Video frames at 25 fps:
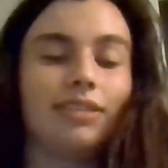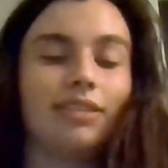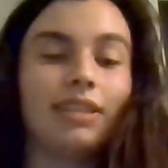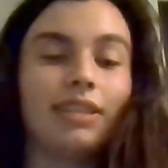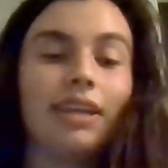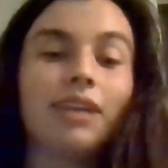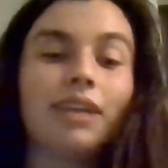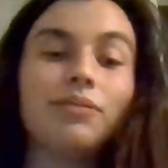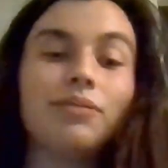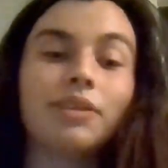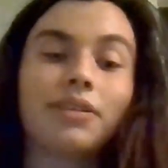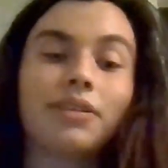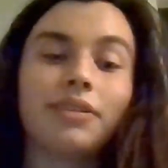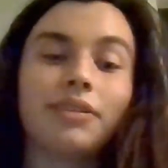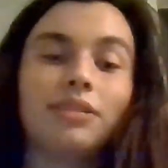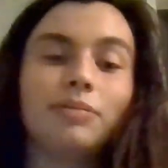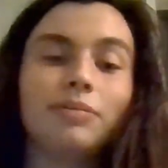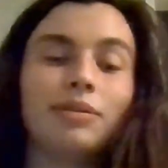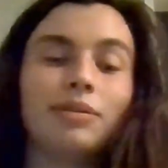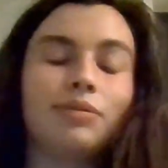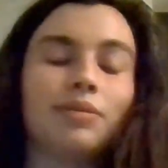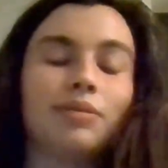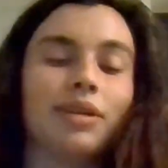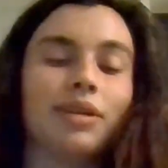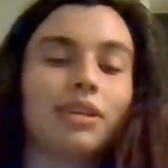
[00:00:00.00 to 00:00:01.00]
today we're going to be
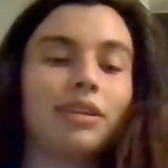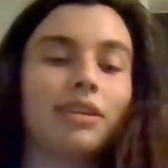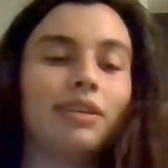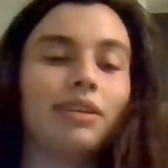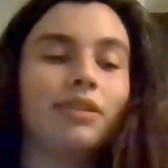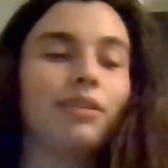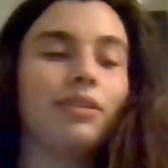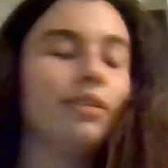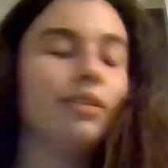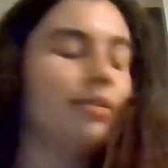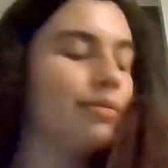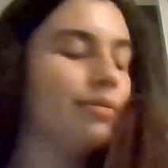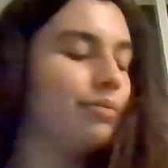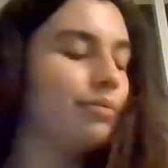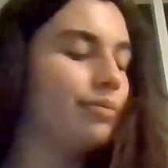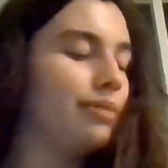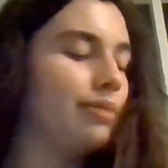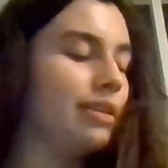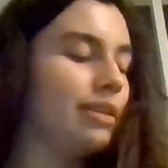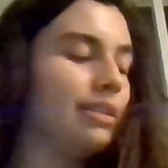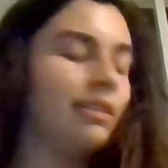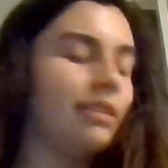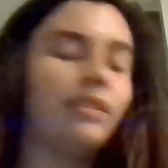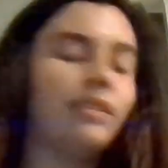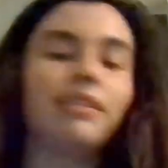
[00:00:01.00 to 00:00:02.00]
working
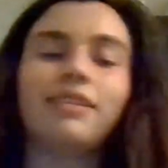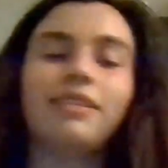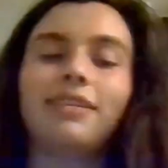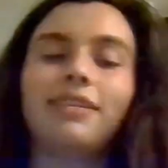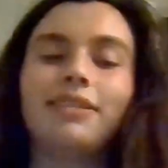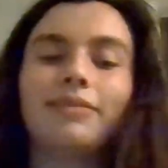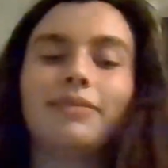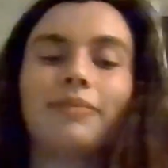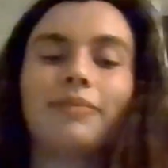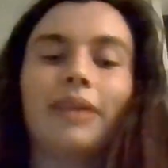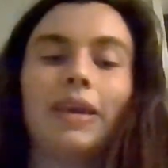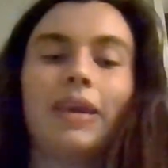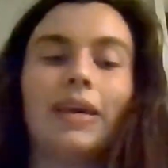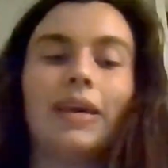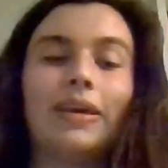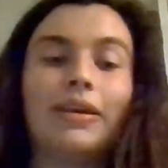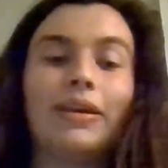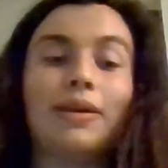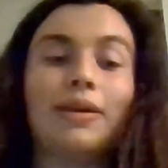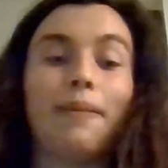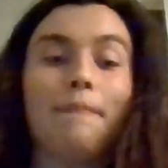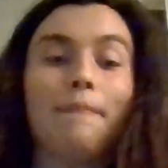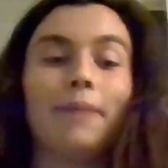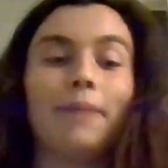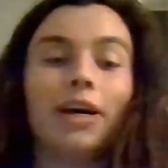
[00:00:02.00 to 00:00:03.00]
with a
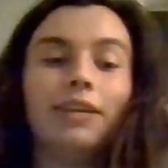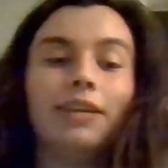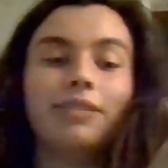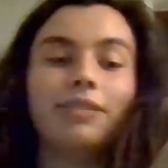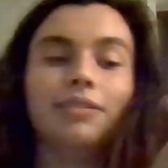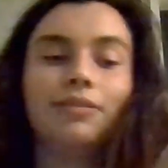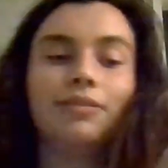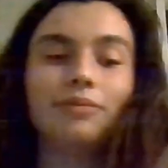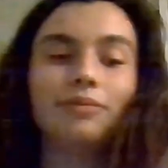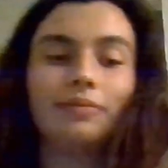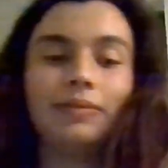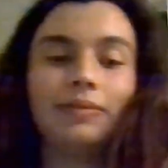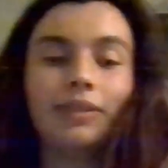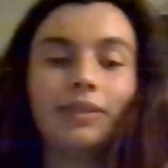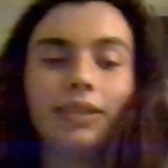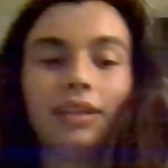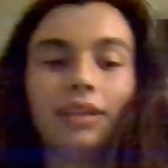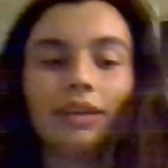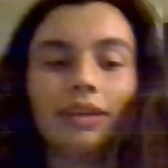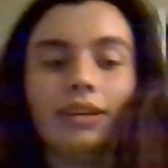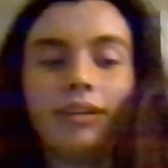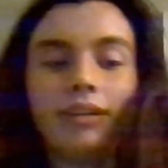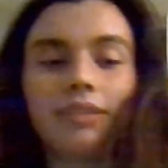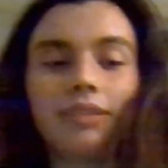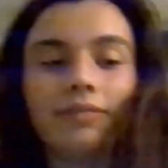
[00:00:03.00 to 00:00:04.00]
model
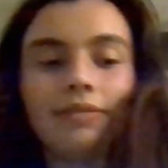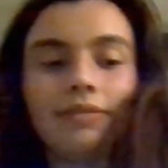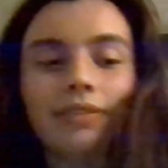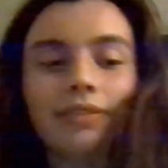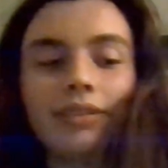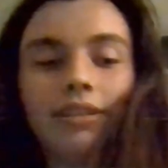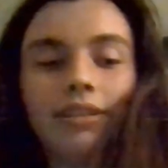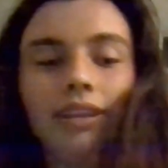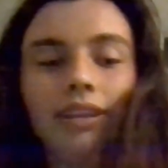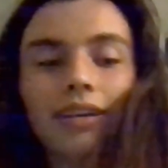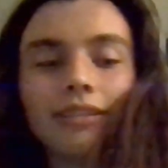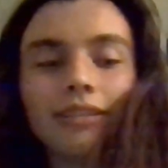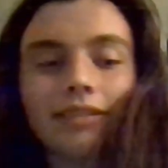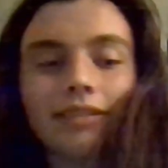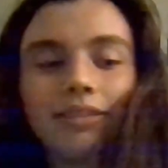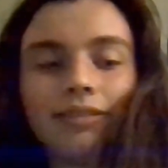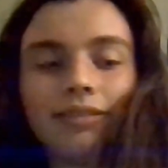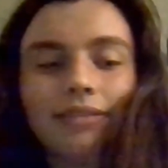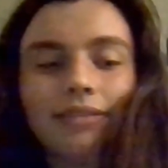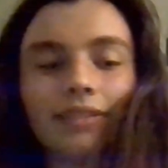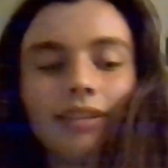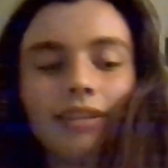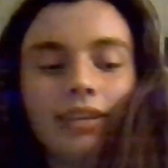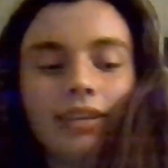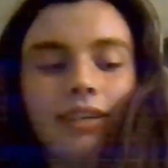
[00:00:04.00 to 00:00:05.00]
of lungs
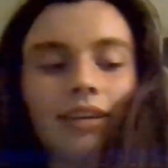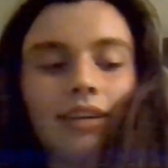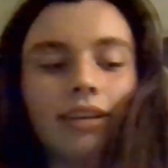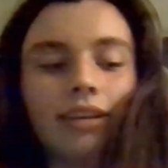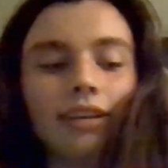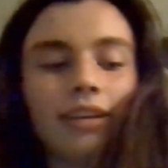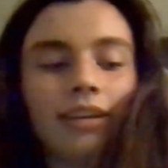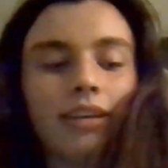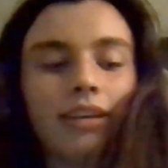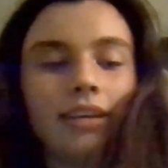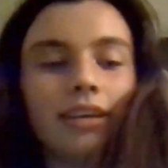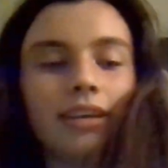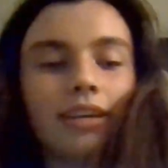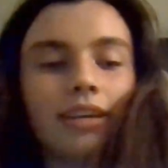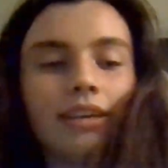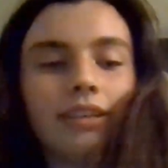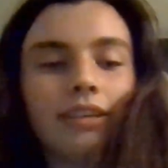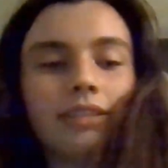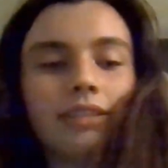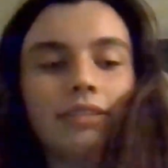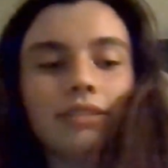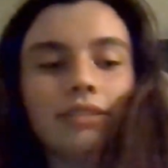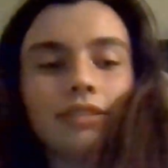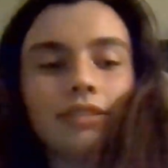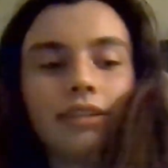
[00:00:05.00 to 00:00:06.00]

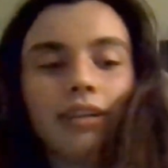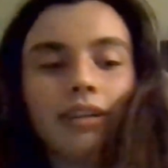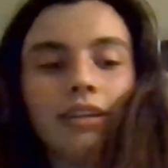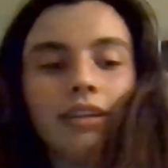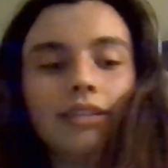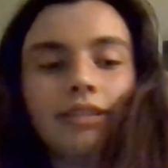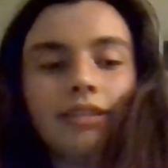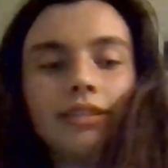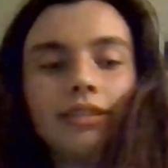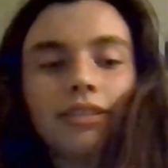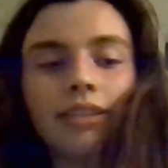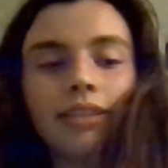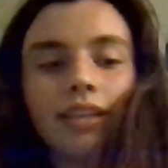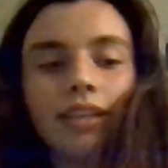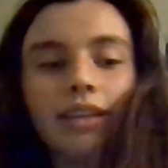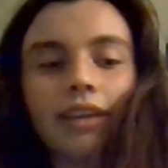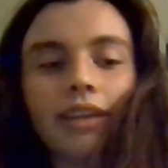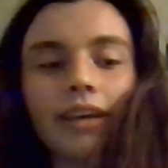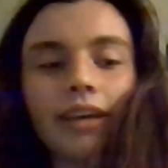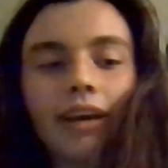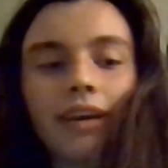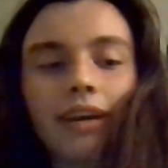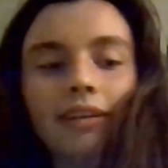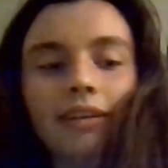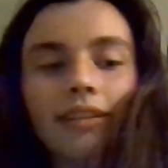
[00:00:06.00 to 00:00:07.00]
and understanding
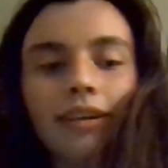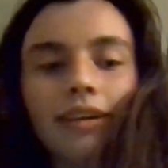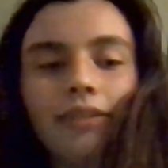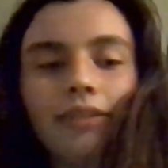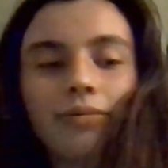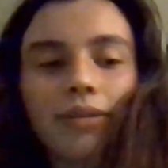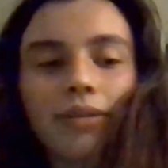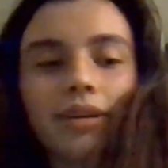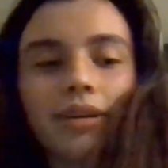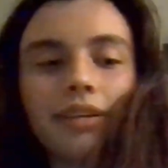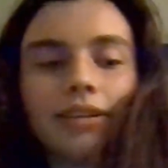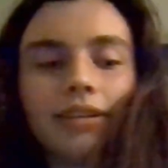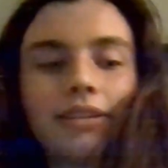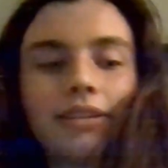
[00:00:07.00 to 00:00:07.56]
how they work